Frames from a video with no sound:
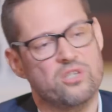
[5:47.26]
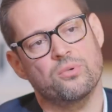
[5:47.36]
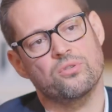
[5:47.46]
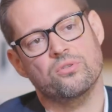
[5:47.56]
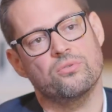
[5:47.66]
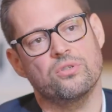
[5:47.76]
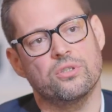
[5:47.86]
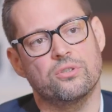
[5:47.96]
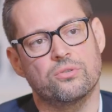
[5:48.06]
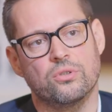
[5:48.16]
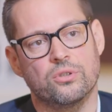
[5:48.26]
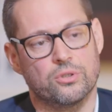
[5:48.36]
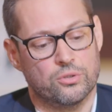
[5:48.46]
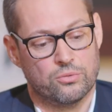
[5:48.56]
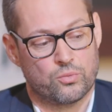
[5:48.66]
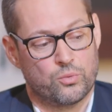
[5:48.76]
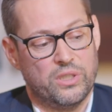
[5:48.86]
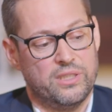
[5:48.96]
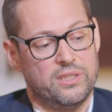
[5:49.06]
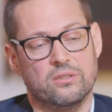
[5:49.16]
response to the to the, the,
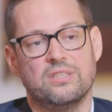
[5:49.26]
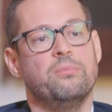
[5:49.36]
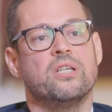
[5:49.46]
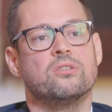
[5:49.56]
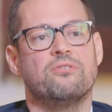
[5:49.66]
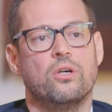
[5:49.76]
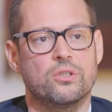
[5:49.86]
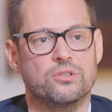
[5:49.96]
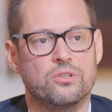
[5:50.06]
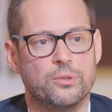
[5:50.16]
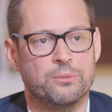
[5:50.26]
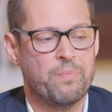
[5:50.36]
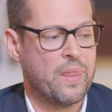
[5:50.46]
really the demands of our customer.